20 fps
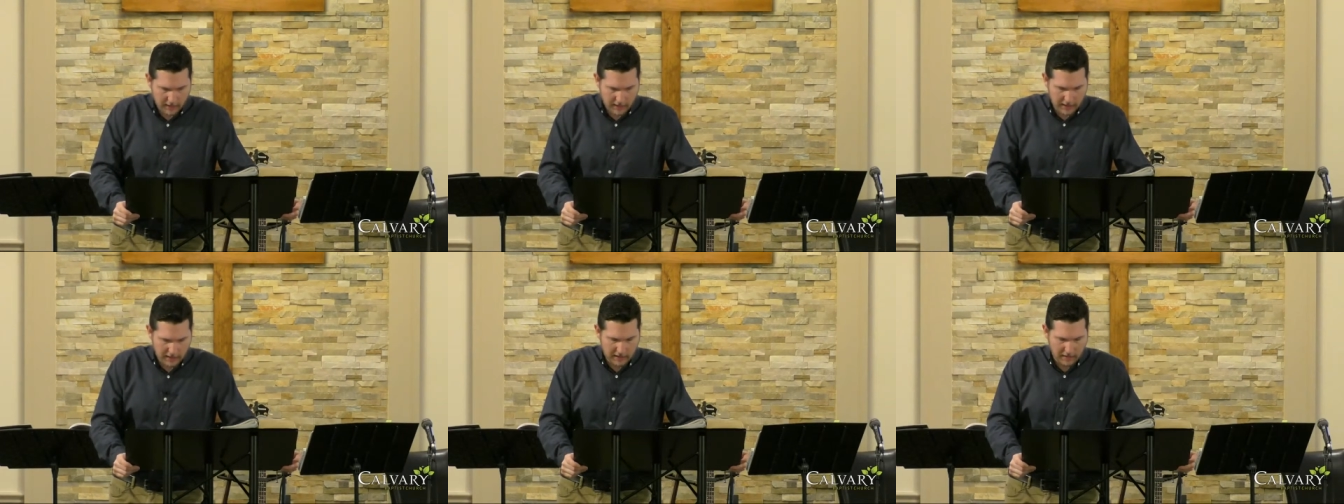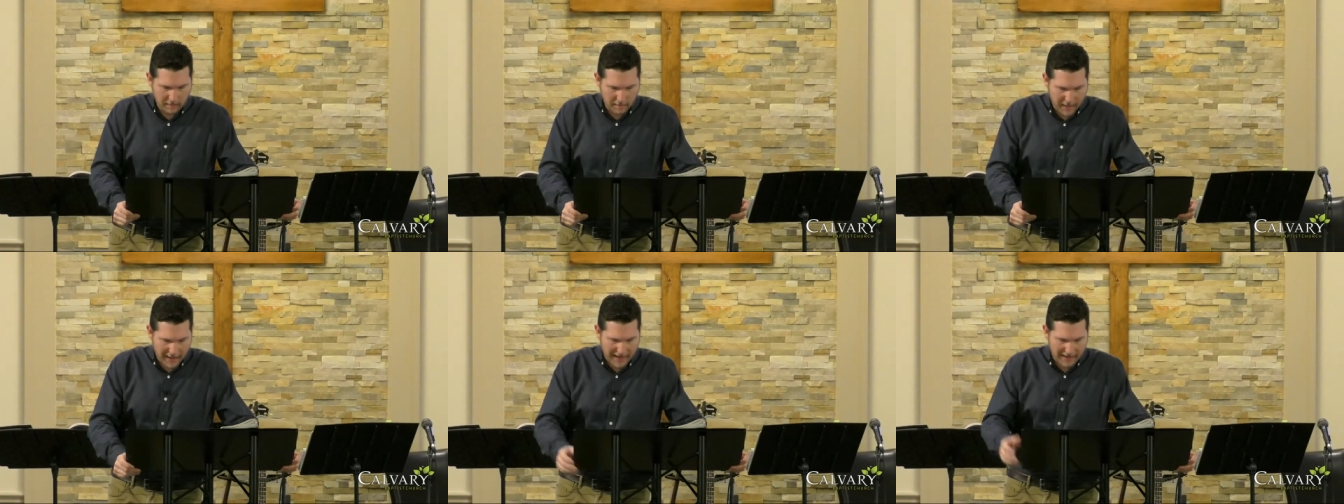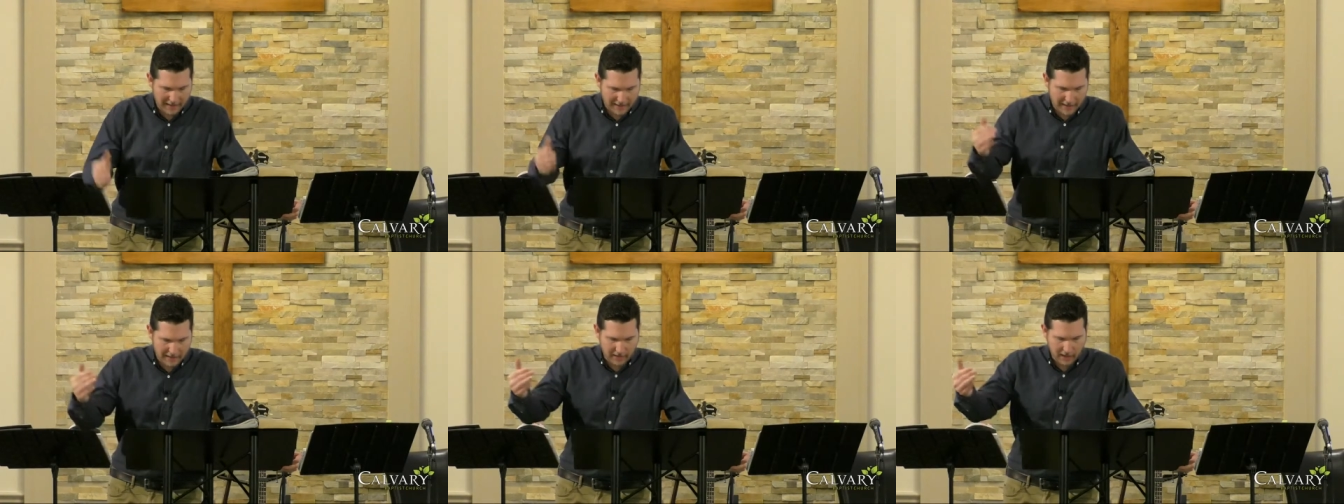Take the
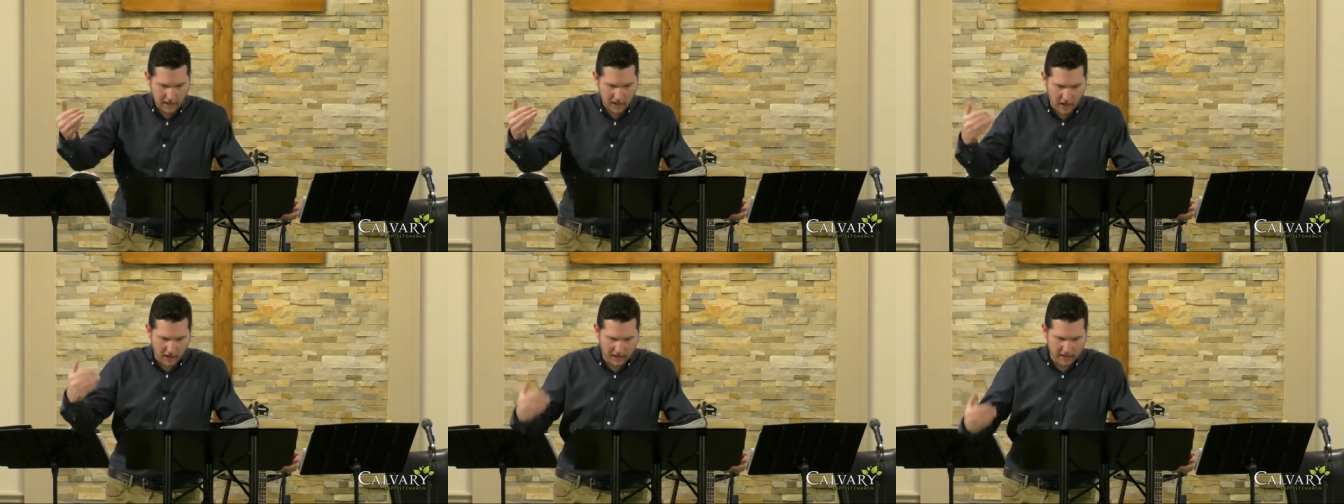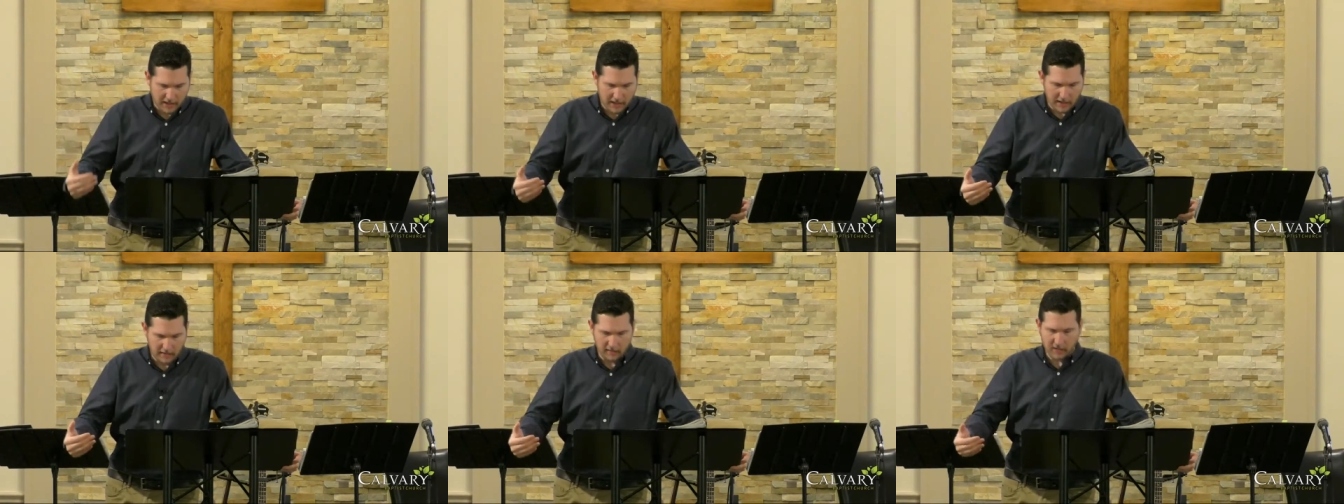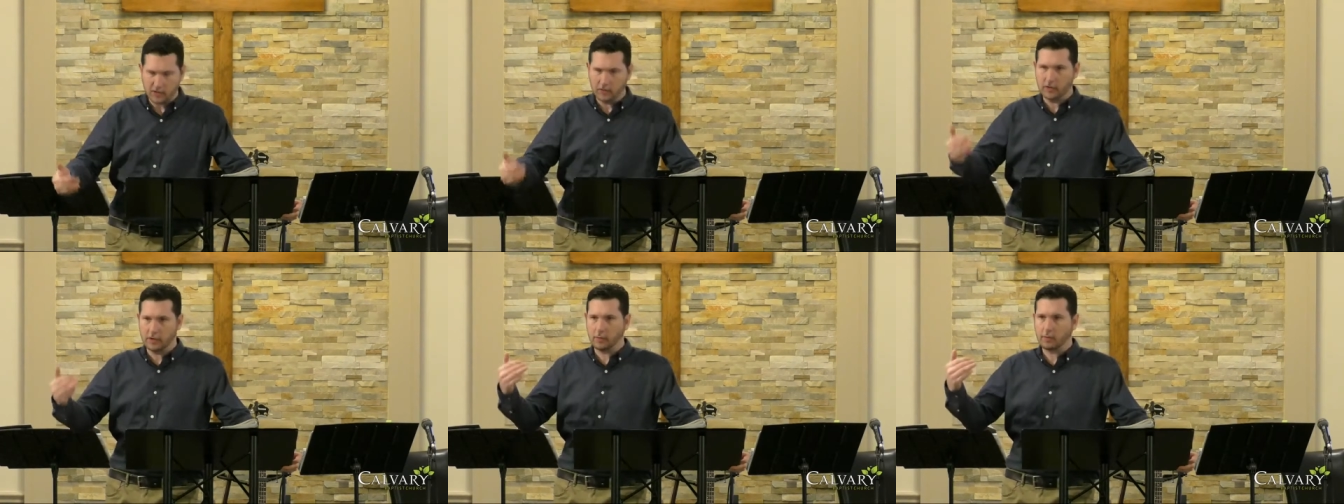mandate that God has
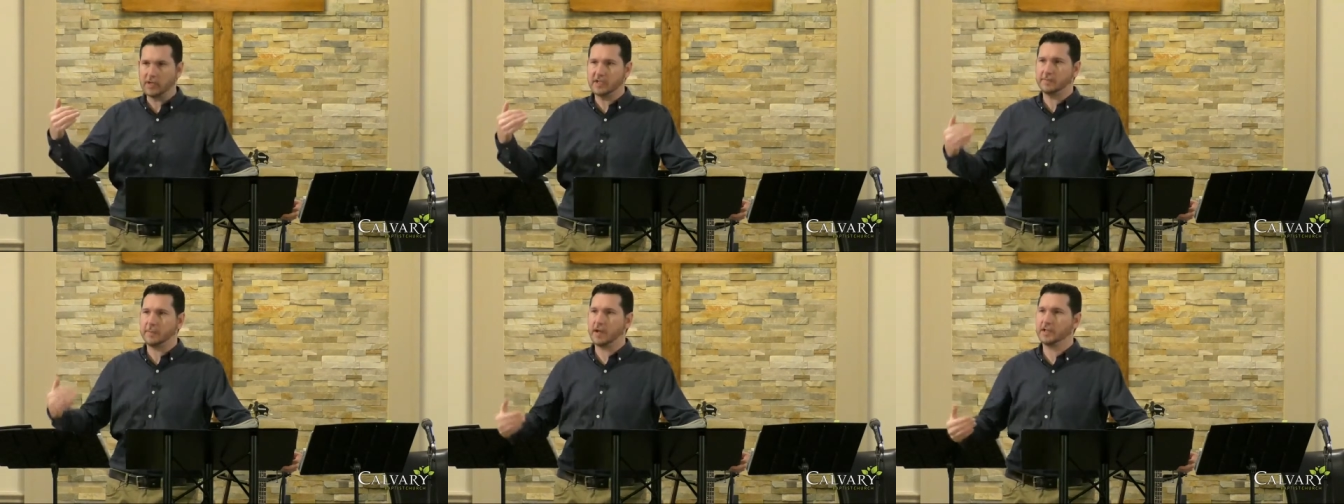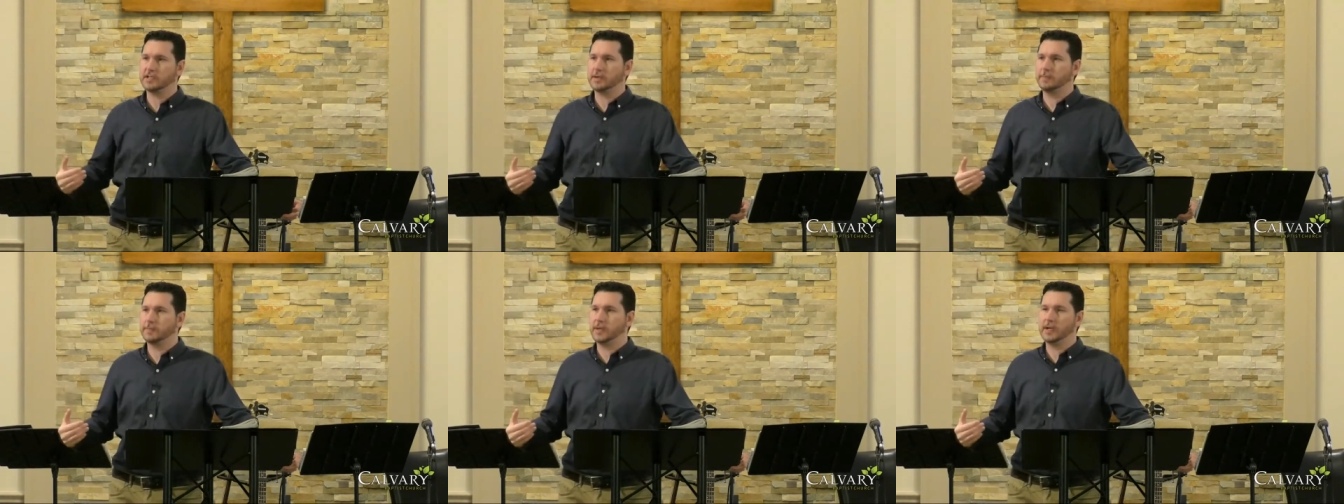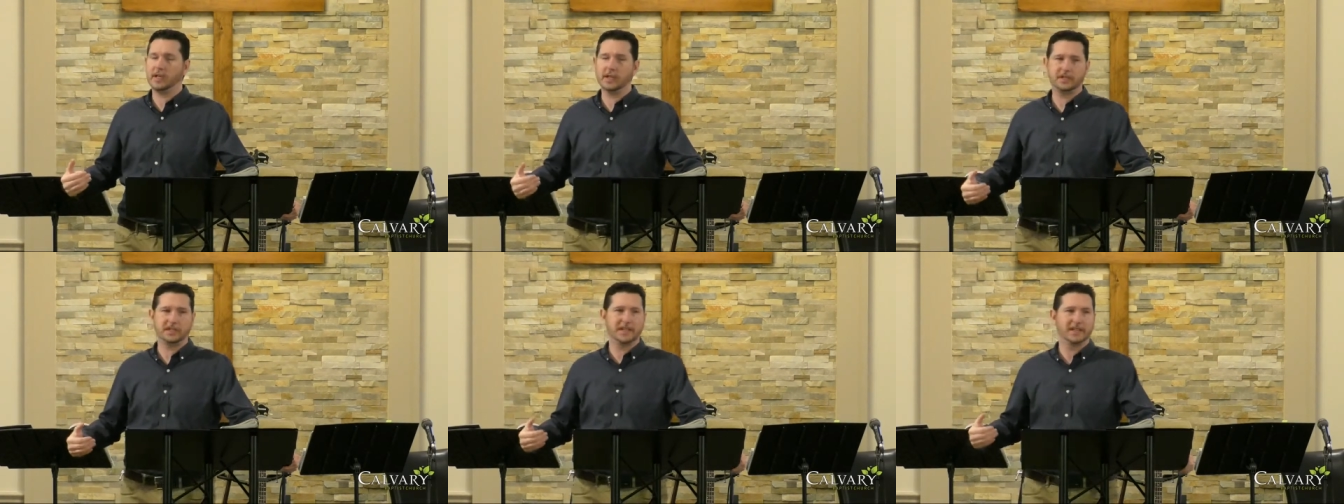given you and your
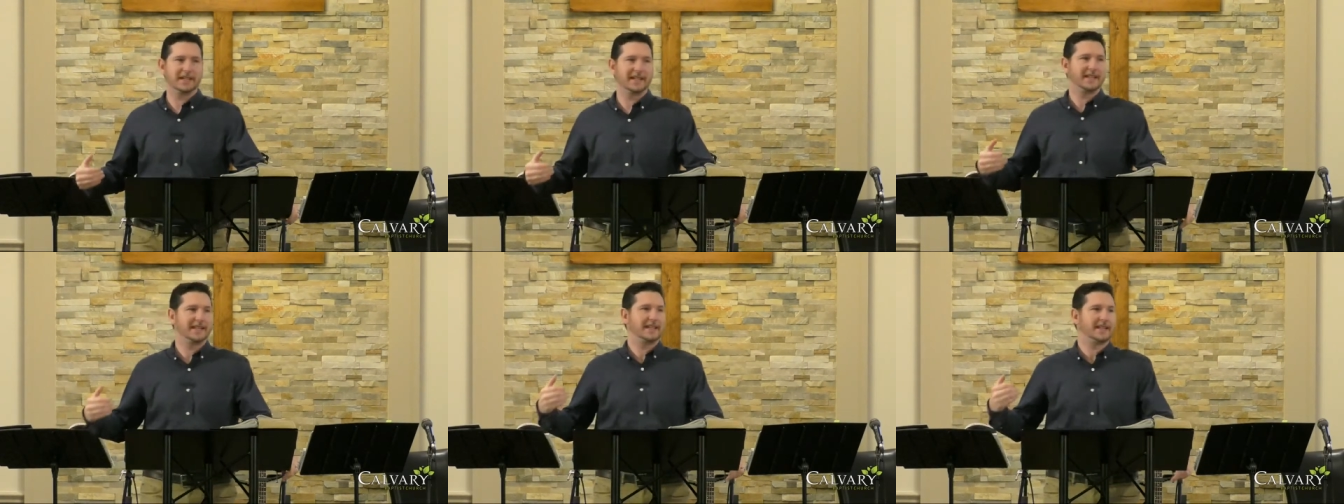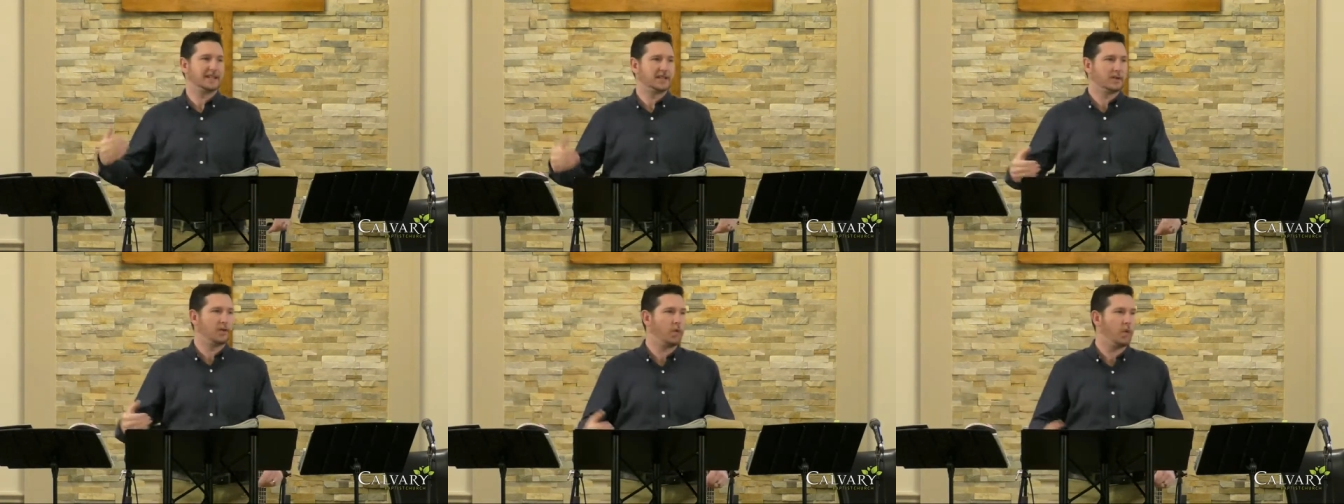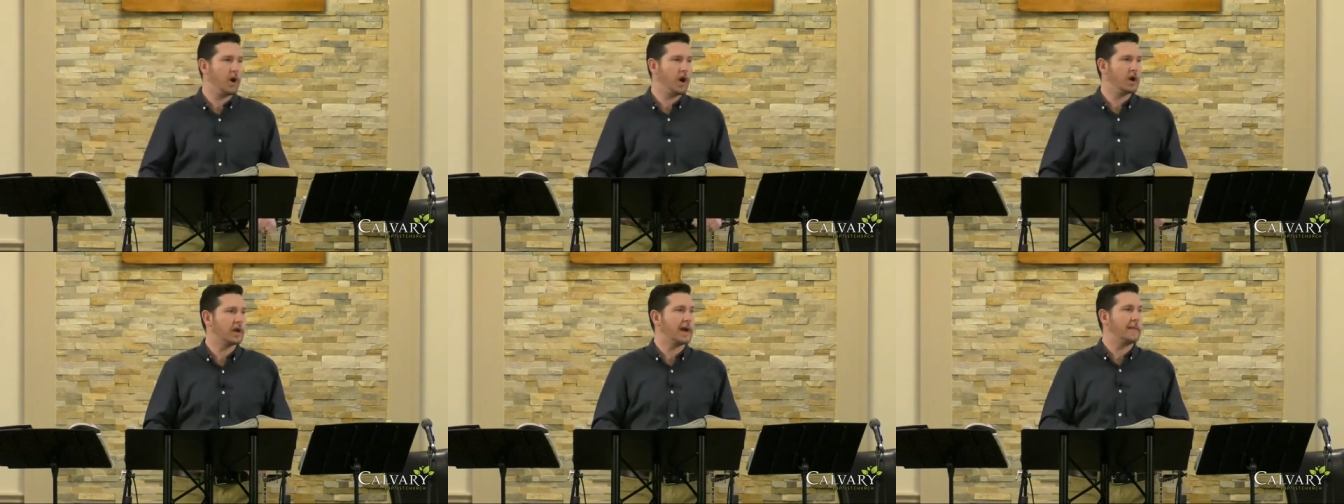responsibilities and get to
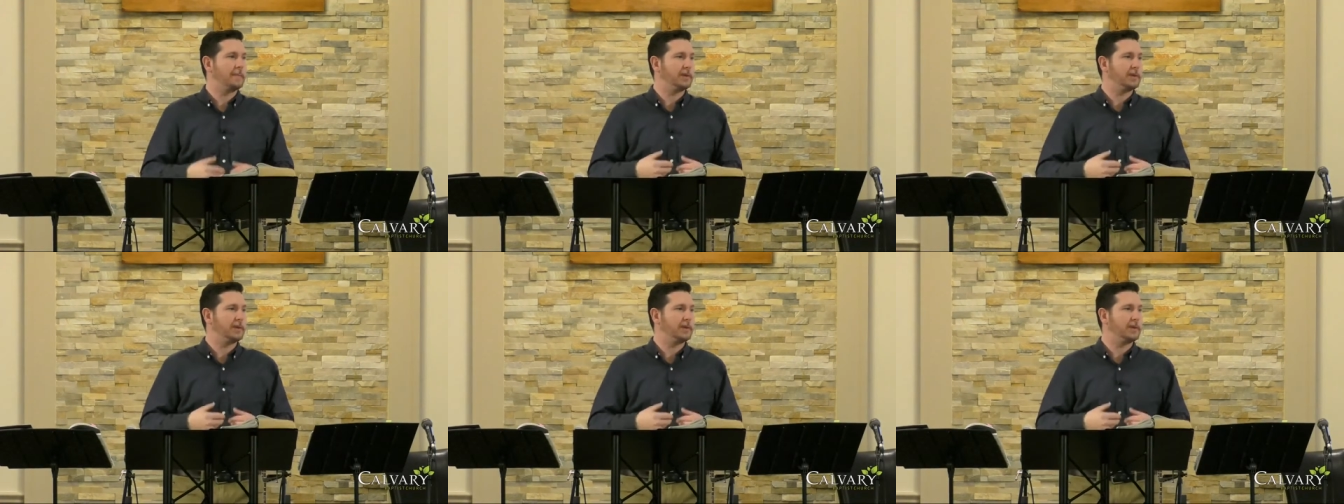work.